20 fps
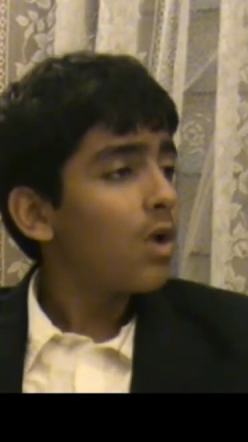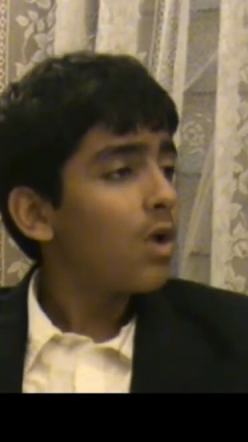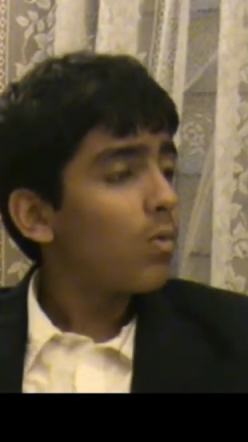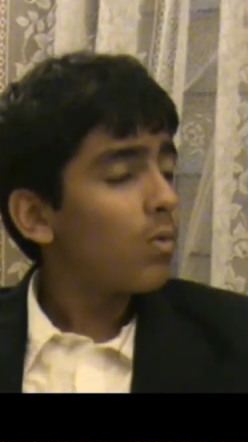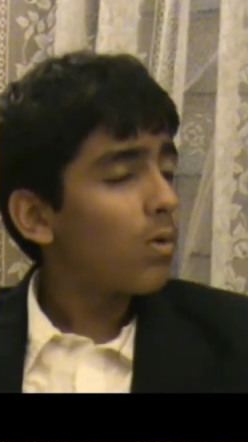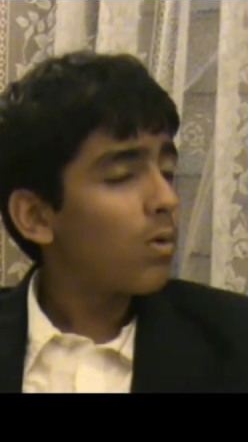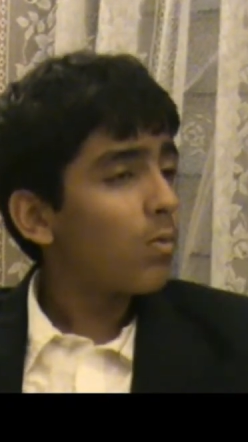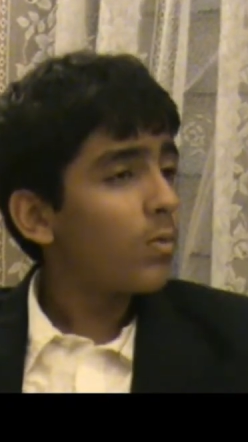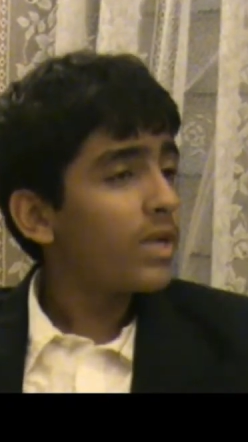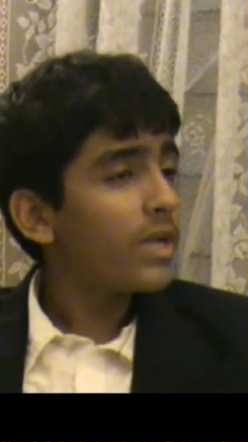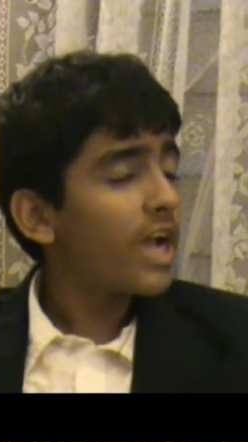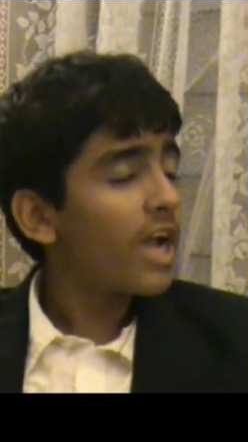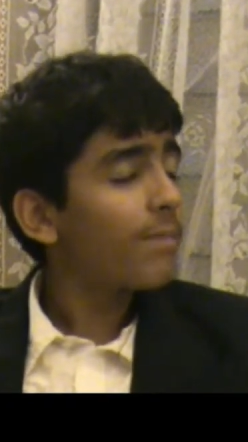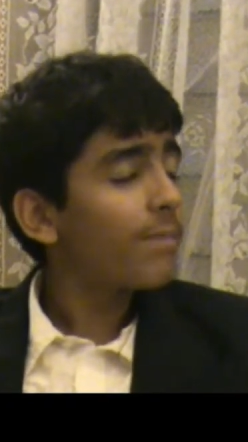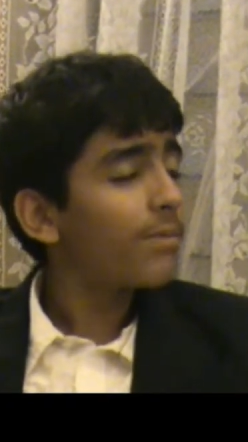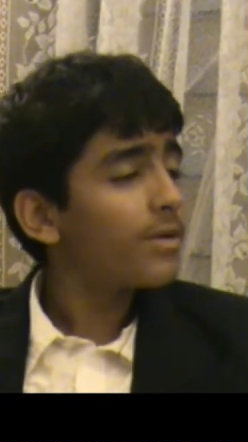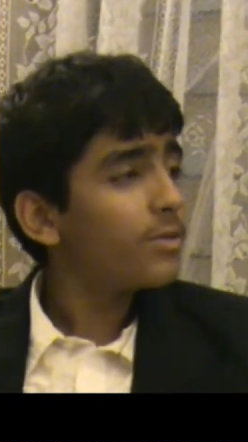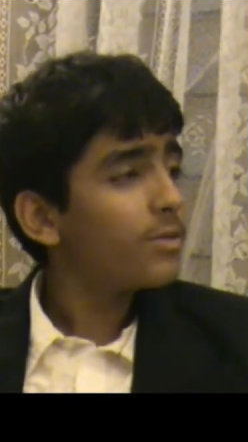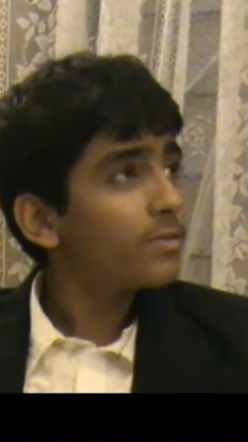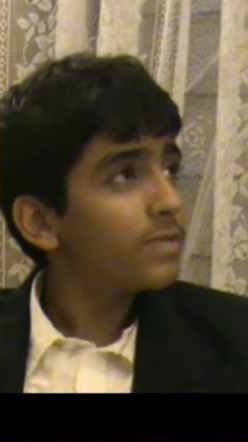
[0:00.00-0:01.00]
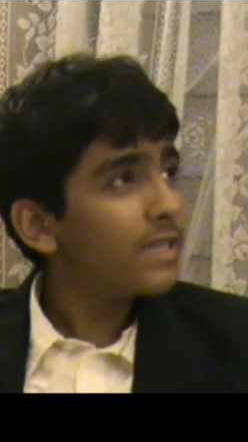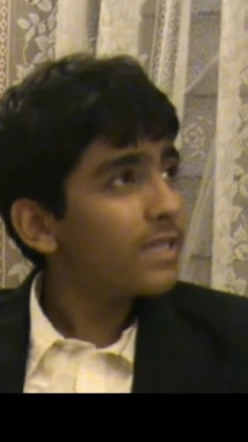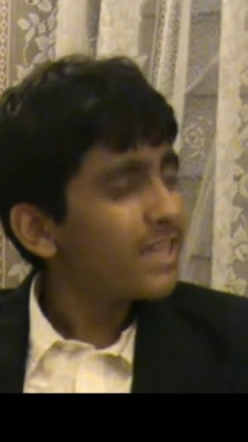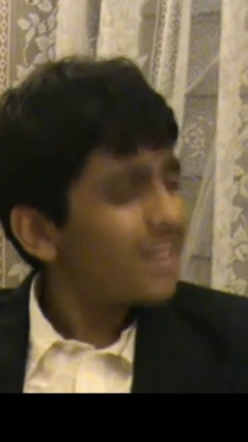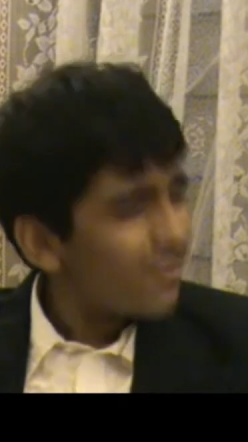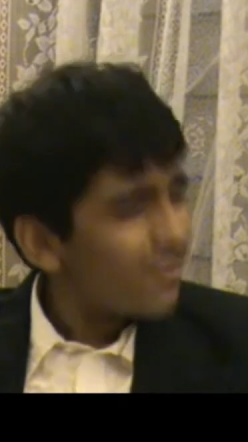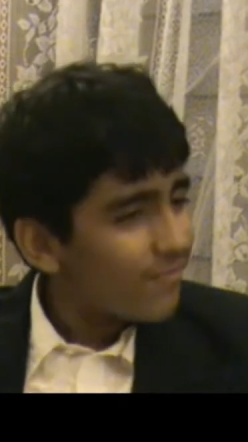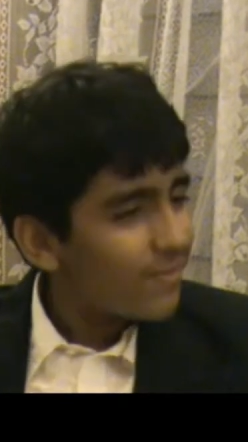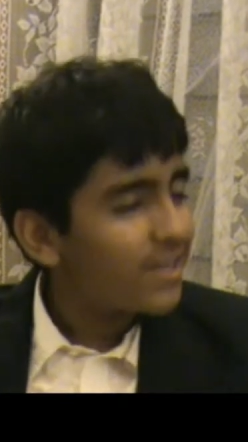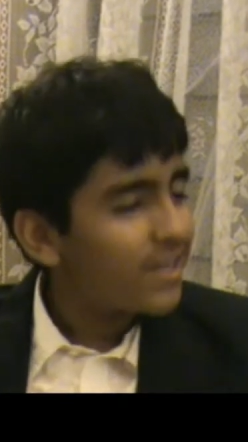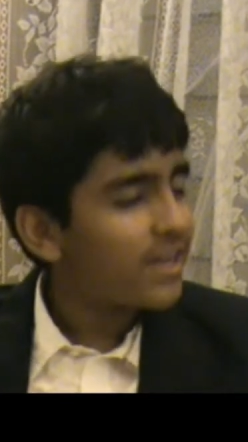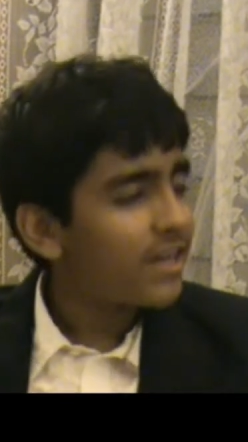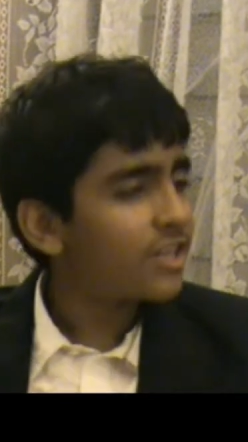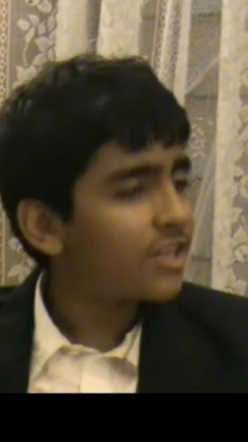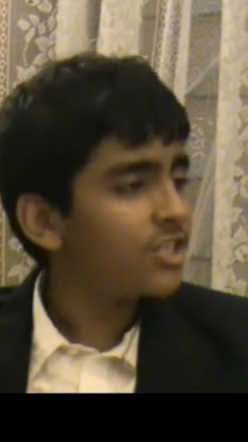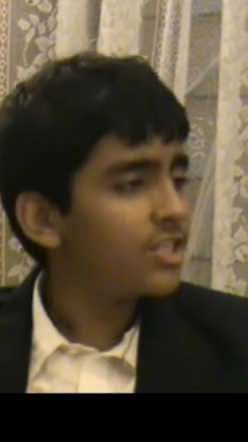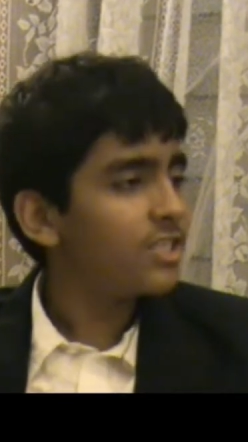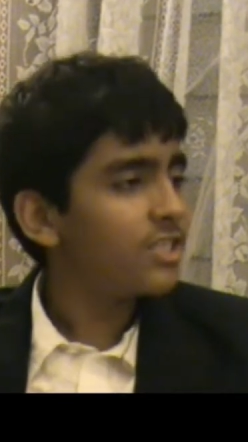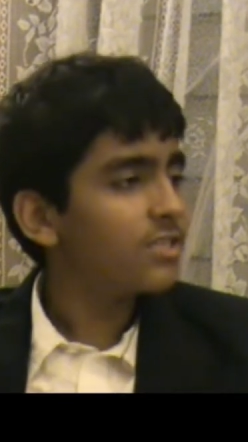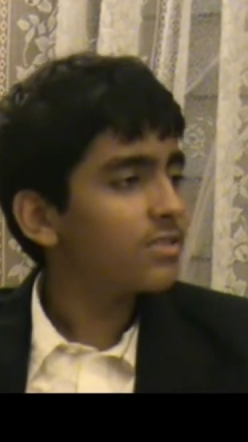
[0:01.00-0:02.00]
we can't produce enough
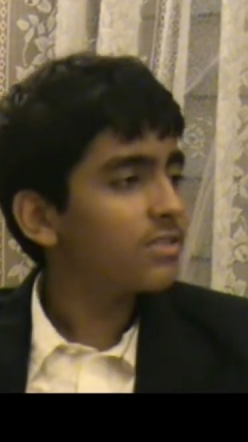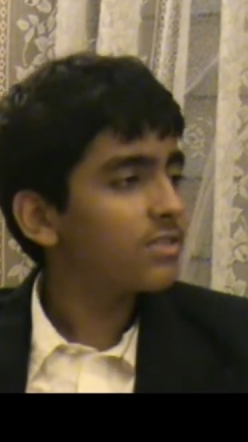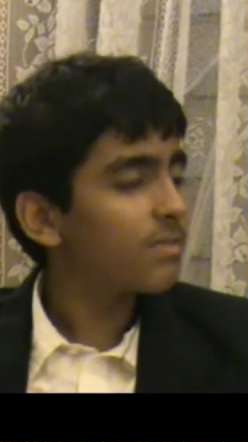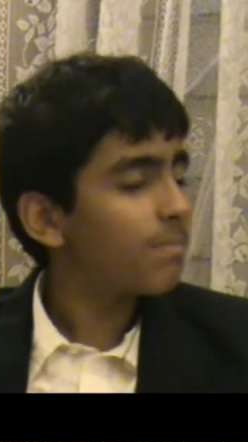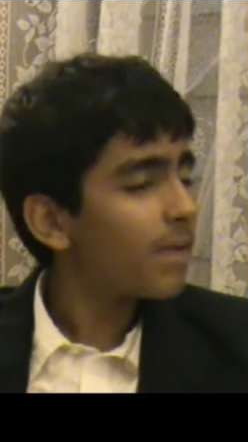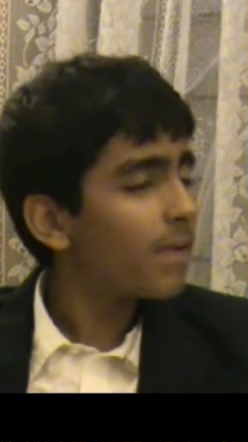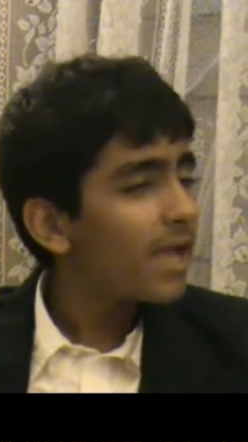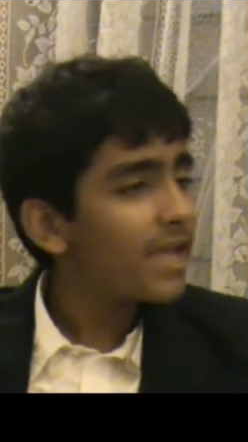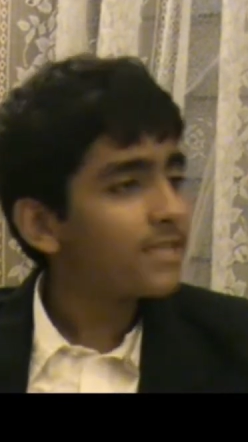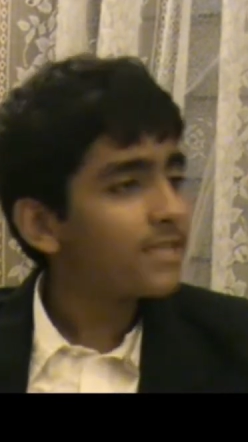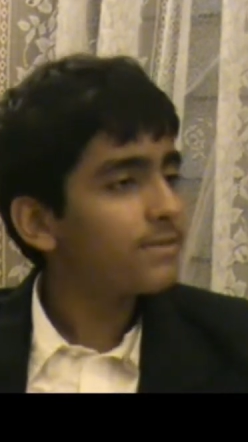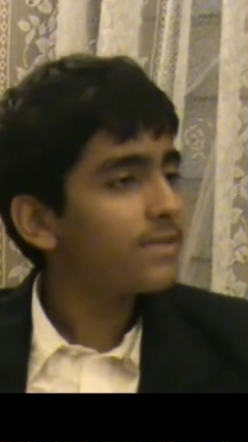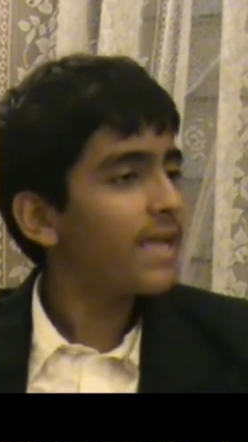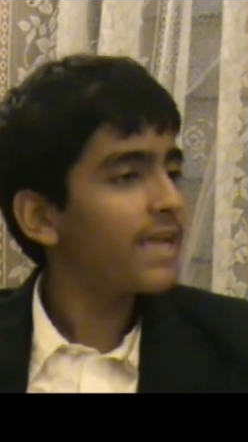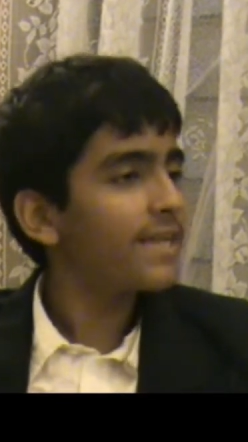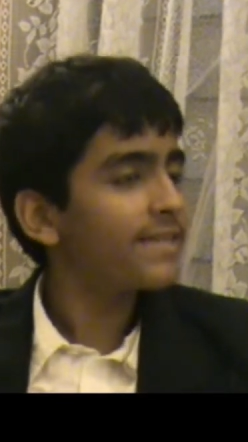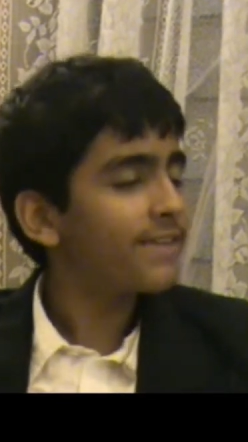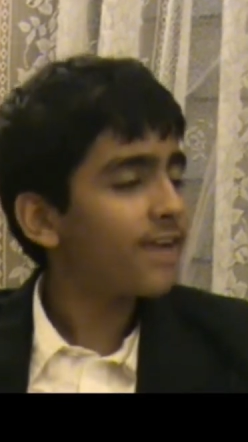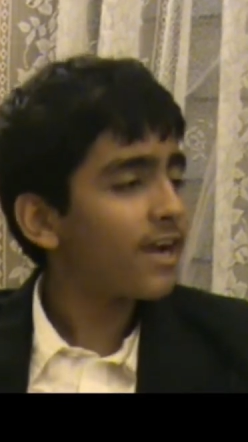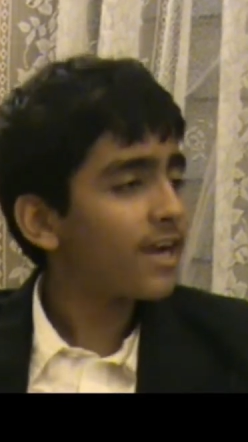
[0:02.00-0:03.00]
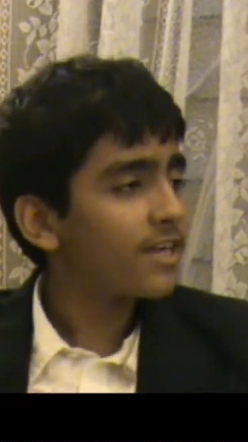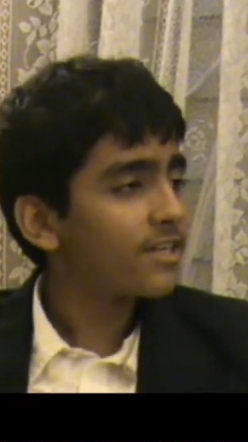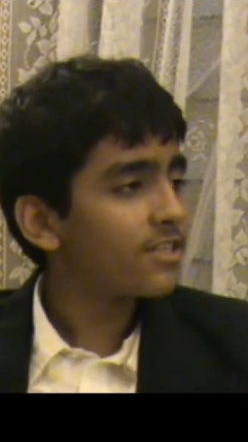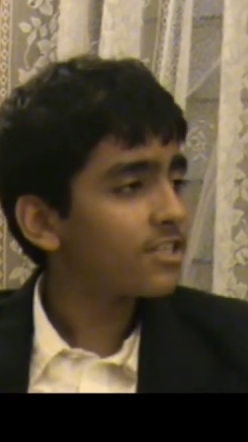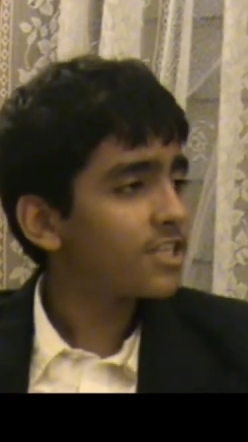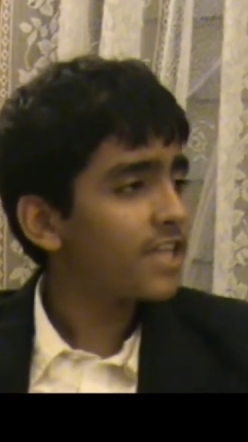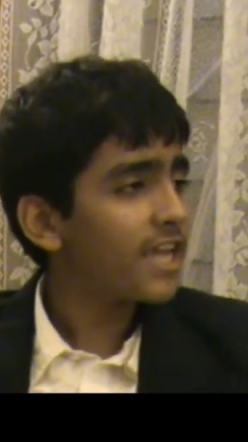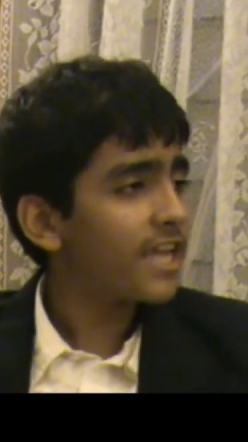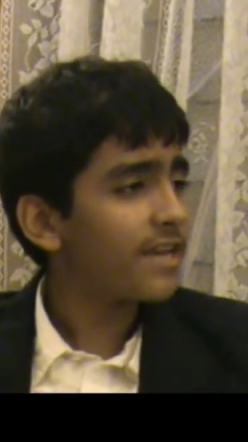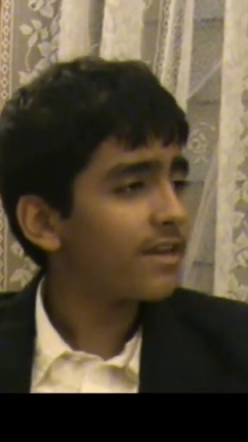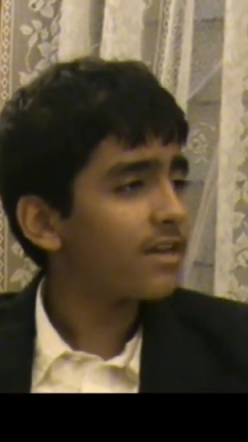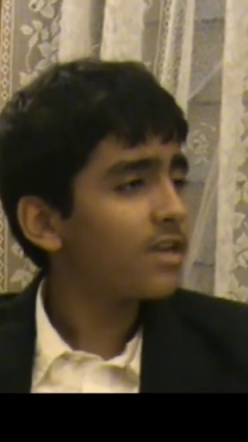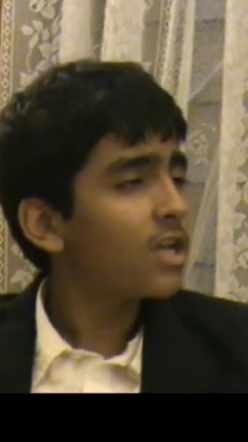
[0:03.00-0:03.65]
energy to supply to the entire state,